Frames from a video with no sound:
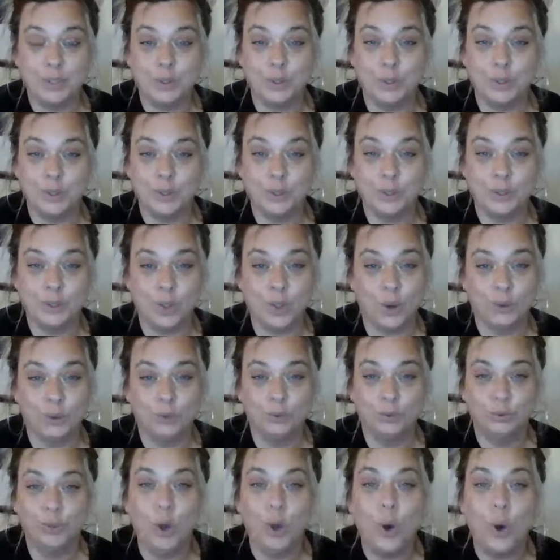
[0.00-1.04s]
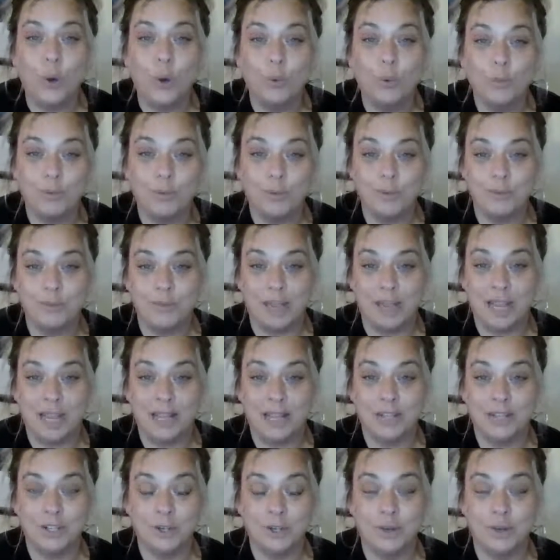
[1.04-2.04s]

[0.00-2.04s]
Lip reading: You are so dope, man.